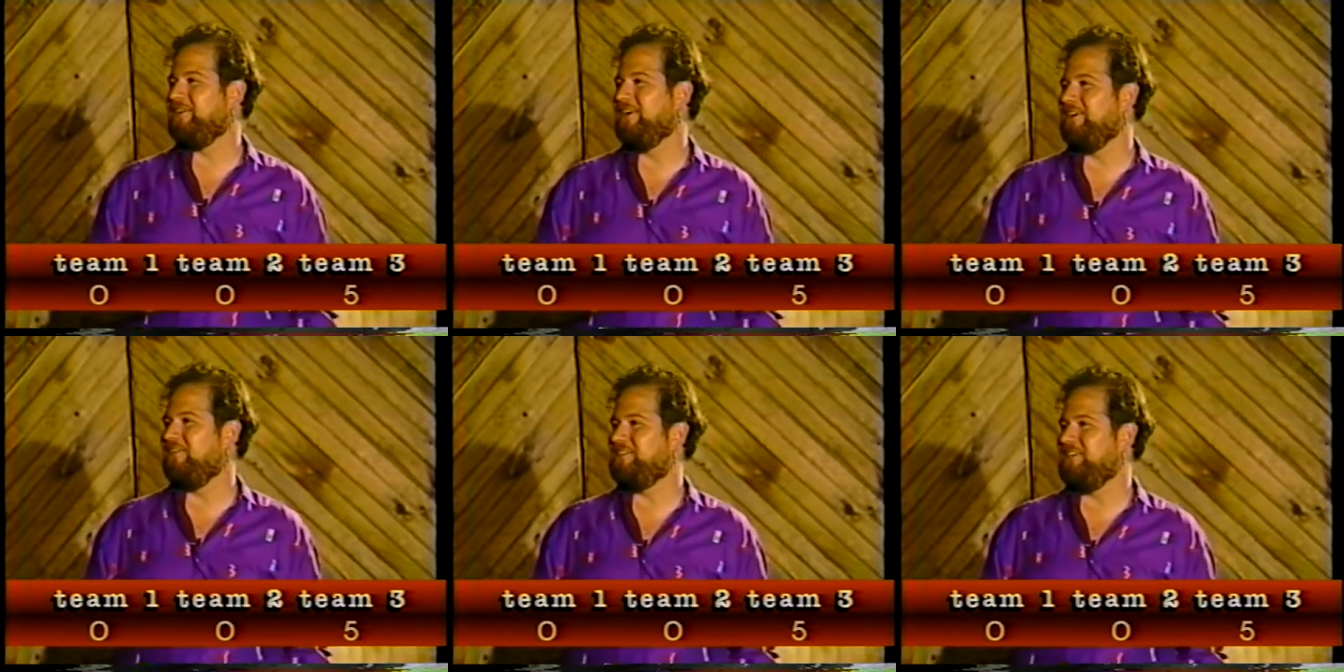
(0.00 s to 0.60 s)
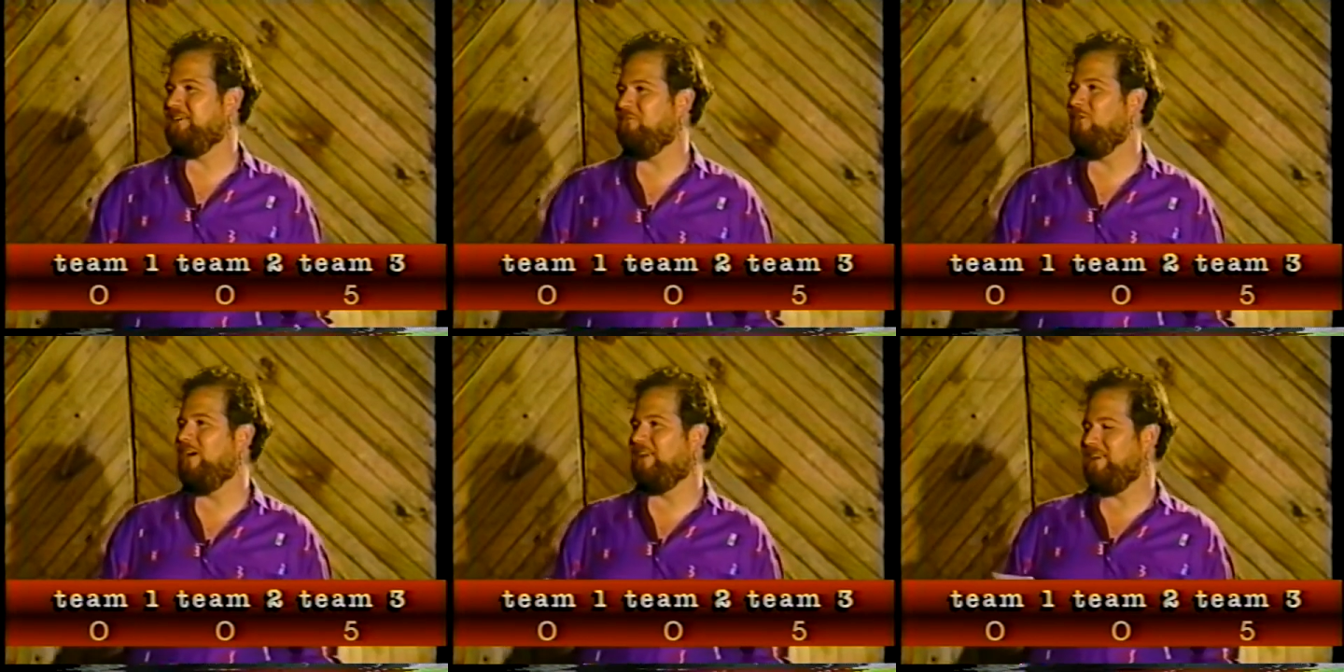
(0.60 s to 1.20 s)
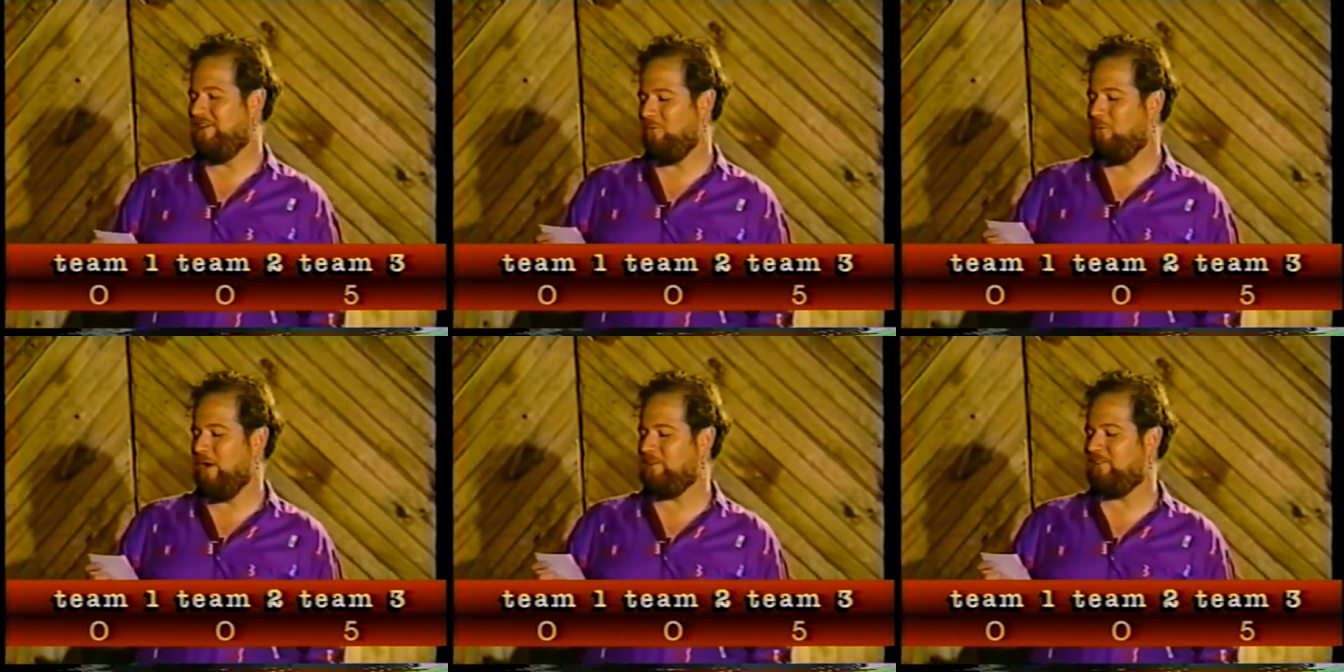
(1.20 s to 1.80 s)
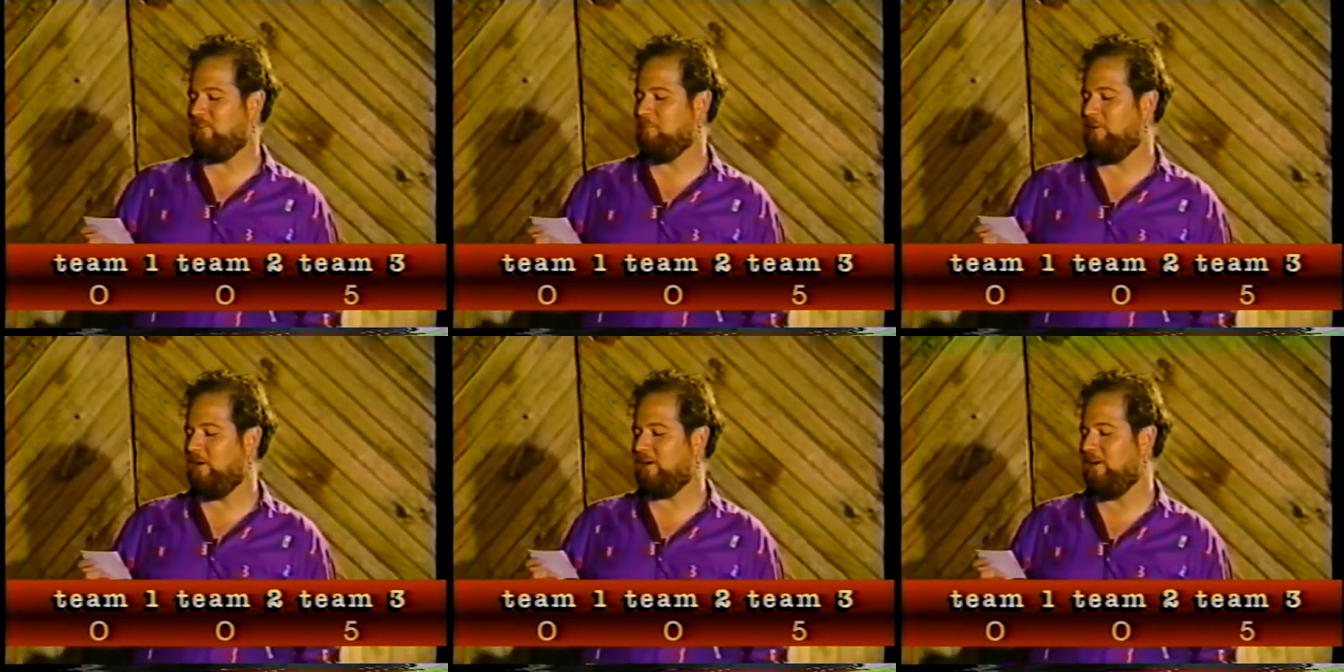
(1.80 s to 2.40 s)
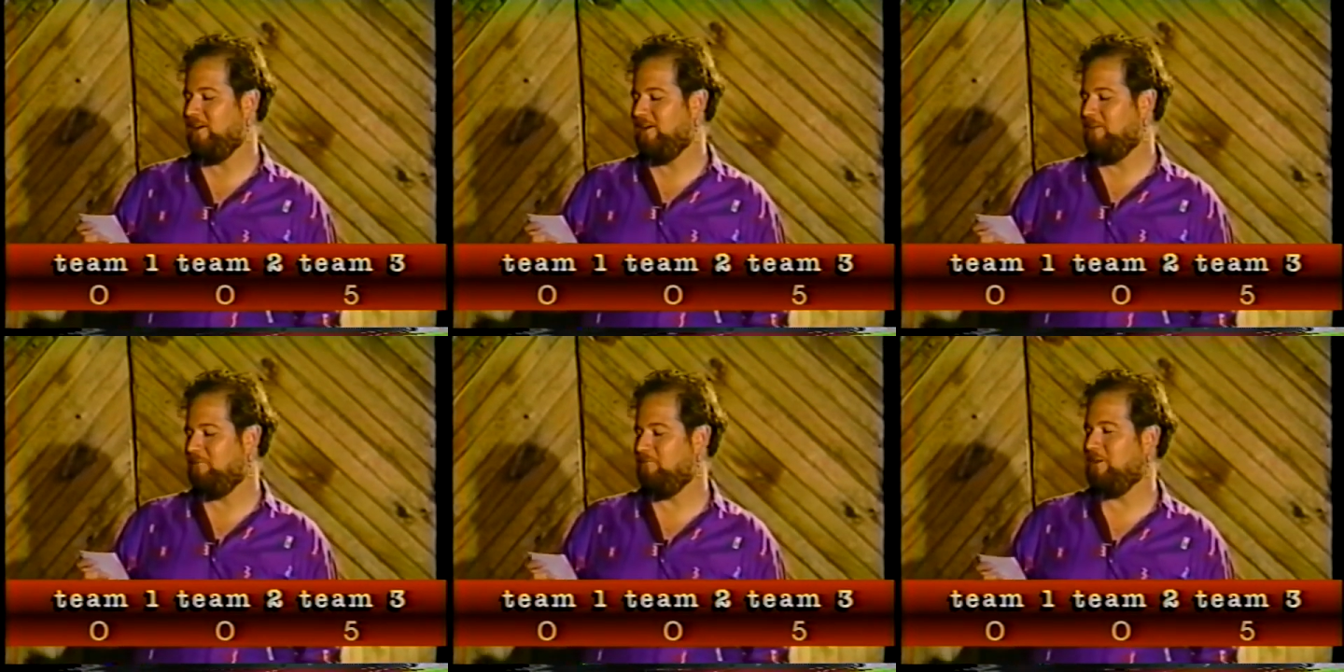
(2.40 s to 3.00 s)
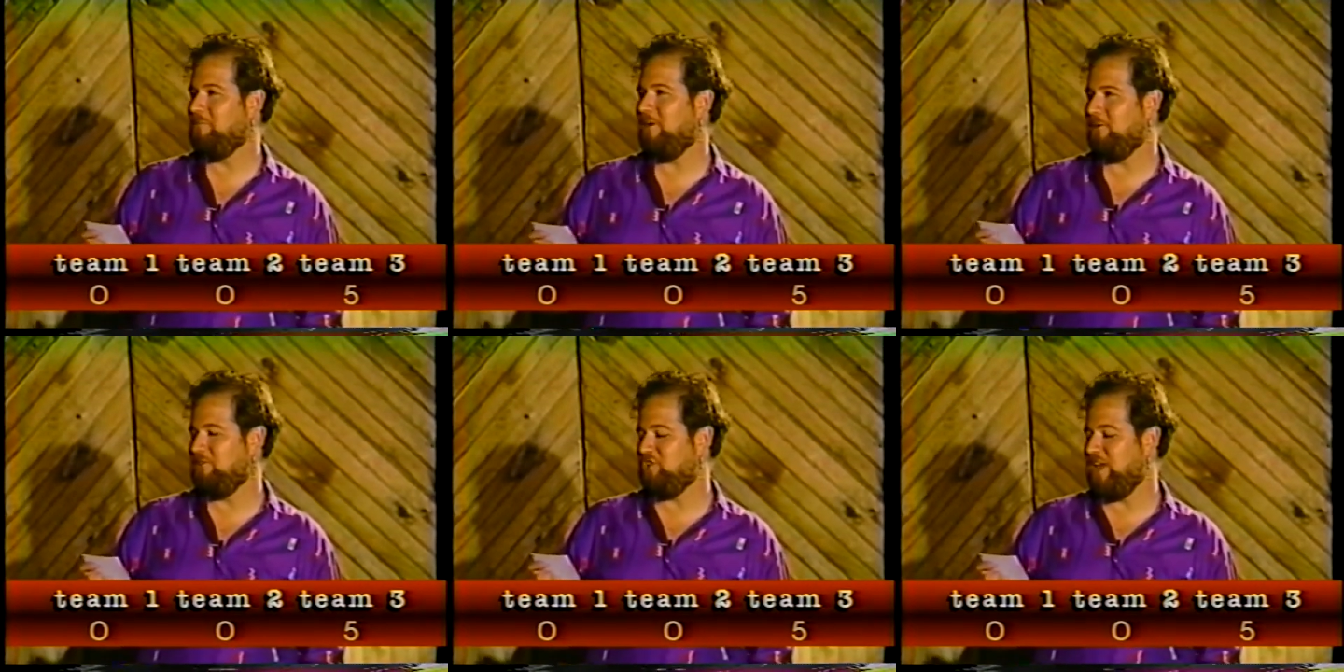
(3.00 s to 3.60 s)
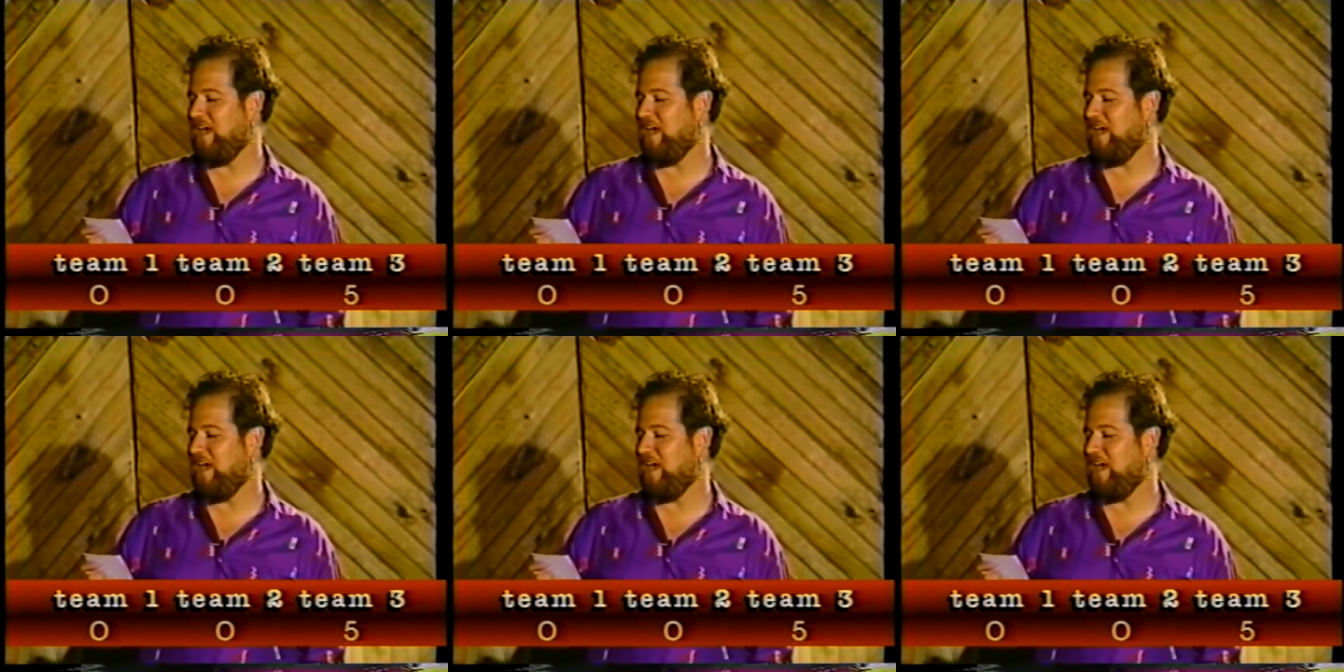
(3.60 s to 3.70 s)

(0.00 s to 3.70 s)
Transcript: We're going to go to team one. What's the book? Written by Richard